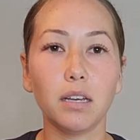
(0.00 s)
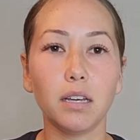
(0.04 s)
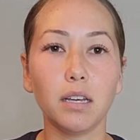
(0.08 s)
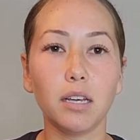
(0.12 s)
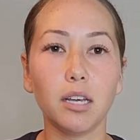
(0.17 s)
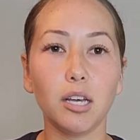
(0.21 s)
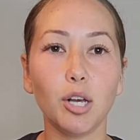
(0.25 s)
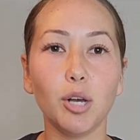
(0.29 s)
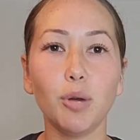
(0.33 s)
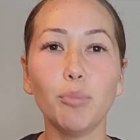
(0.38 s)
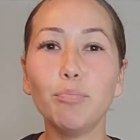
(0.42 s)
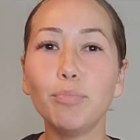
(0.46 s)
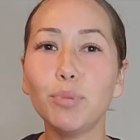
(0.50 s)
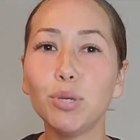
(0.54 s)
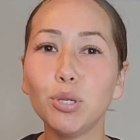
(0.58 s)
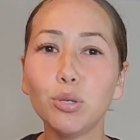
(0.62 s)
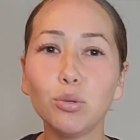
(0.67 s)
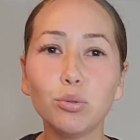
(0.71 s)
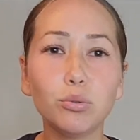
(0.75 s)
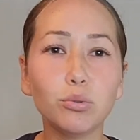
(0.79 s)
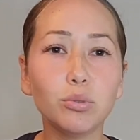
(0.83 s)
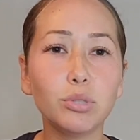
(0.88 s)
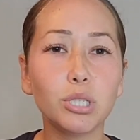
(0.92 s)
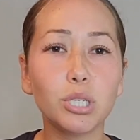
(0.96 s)

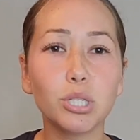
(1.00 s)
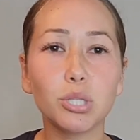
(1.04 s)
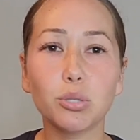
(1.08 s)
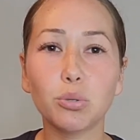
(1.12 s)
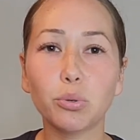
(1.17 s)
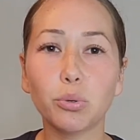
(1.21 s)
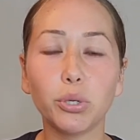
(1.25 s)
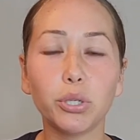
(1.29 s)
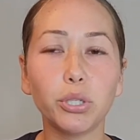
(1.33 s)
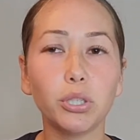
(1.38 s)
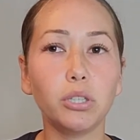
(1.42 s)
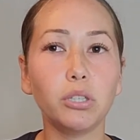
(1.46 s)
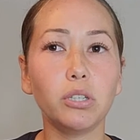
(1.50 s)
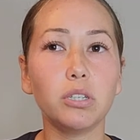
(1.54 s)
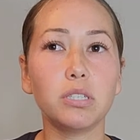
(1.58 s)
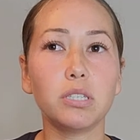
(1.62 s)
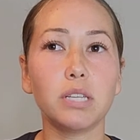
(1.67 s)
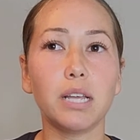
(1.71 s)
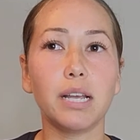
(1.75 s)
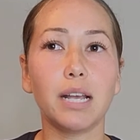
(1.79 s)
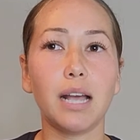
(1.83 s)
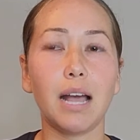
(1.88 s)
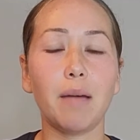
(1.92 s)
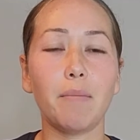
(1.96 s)
immune disorders.
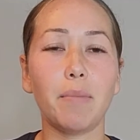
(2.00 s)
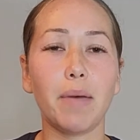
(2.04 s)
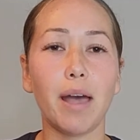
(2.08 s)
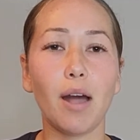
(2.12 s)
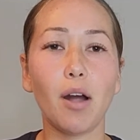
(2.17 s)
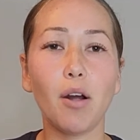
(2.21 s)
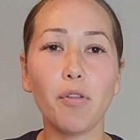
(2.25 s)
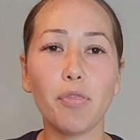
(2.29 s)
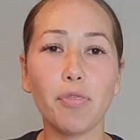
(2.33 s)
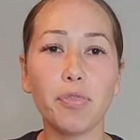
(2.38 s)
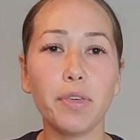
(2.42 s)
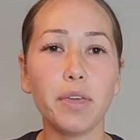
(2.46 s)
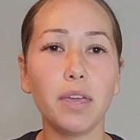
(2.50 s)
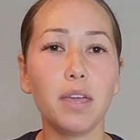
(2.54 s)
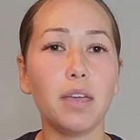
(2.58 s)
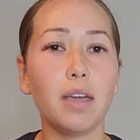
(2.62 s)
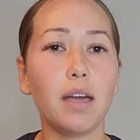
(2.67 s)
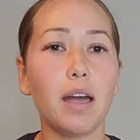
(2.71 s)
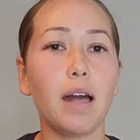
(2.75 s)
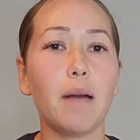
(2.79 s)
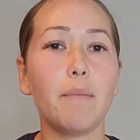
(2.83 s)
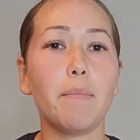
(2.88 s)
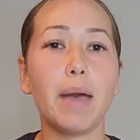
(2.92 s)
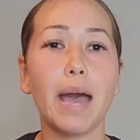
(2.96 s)
Like, I'm healthy,
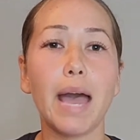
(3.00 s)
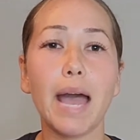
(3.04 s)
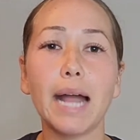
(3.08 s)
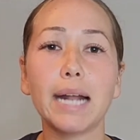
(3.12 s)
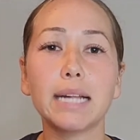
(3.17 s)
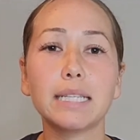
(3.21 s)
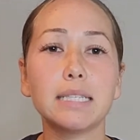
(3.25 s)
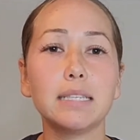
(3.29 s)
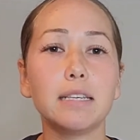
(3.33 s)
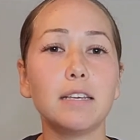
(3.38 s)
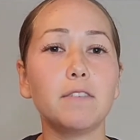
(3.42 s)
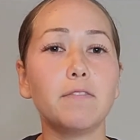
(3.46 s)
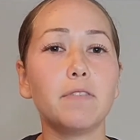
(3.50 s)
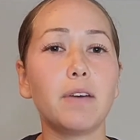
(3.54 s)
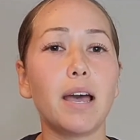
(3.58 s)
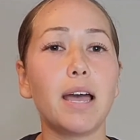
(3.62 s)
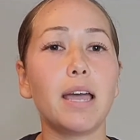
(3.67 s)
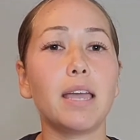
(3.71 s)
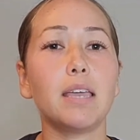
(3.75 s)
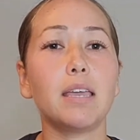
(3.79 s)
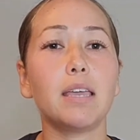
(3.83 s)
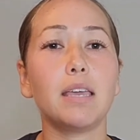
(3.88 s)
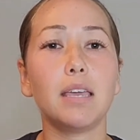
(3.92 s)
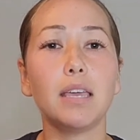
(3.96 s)
I'm active,
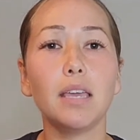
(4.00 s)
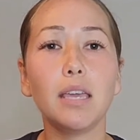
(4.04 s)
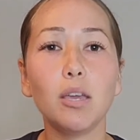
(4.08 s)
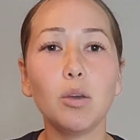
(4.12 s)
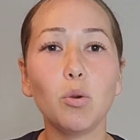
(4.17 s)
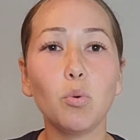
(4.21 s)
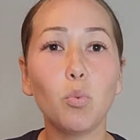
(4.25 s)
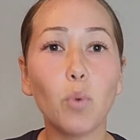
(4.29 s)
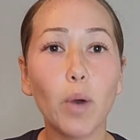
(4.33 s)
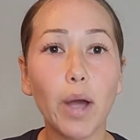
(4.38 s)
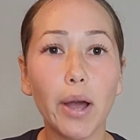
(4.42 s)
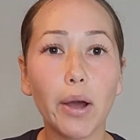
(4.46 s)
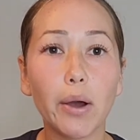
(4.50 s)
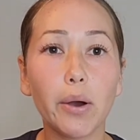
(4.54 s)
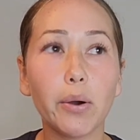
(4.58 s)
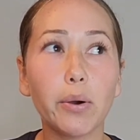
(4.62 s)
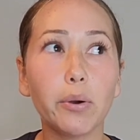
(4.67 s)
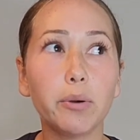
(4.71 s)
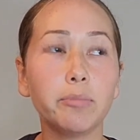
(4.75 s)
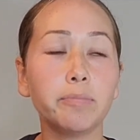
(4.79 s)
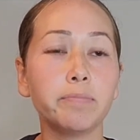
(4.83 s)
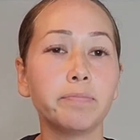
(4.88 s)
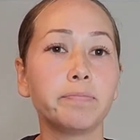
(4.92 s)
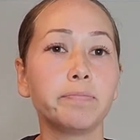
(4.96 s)
I eat
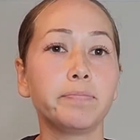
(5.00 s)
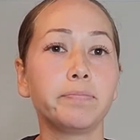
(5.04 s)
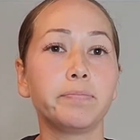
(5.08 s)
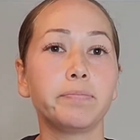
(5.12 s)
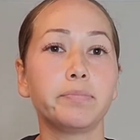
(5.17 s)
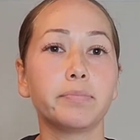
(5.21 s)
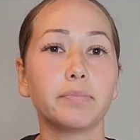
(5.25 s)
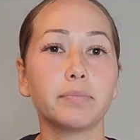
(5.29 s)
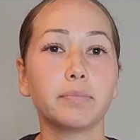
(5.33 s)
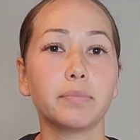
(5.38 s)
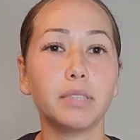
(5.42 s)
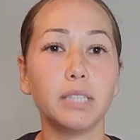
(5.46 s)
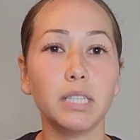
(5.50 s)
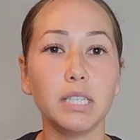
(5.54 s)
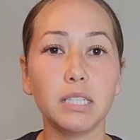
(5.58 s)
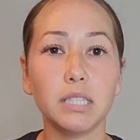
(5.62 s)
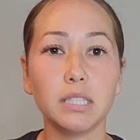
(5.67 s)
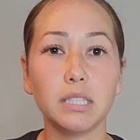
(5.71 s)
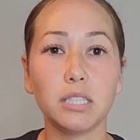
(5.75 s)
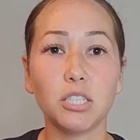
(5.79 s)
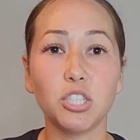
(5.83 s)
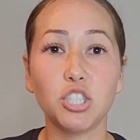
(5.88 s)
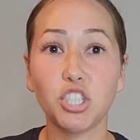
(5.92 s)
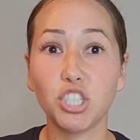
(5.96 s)
well.
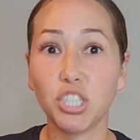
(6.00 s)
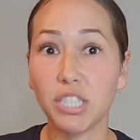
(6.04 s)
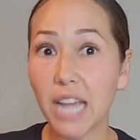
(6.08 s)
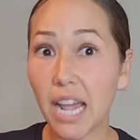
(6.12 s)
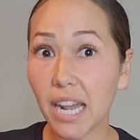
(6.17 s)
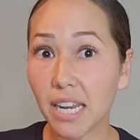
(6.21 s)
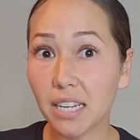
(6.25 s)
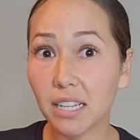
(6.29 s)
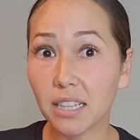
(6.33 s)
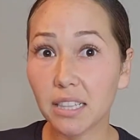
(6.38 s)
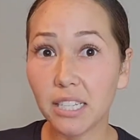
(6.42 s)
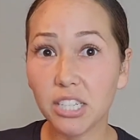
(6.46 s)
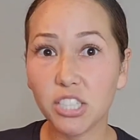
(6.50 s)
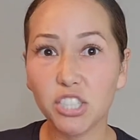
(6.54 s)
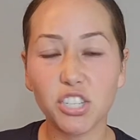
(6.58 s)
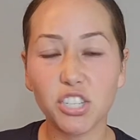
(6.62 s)
This technically should